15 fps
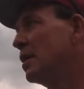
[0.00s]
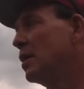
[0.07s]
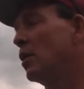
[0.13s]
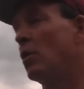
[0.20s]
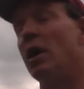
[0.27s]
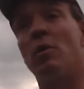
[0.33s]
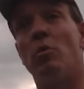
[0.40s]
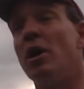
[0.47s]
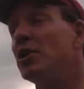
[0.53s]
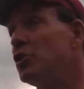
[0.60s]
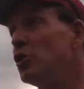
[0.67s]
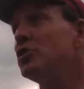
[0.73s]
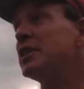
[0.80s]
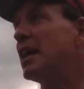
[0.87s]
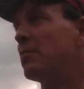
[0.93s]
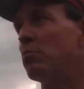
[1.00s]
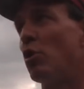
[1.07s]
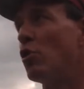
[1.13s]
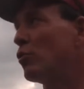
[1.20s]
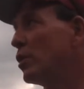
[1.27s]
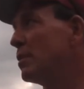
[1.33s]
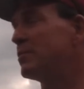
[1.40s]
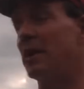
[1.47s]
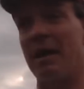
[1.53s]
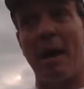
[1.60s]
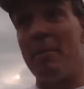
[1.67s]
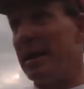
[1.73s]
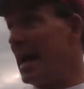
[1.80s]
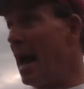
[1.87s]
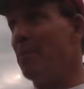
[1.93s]
It would. Usually, it broke ribs.
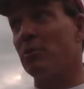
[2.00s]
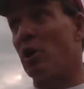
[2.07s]
I mean, I'm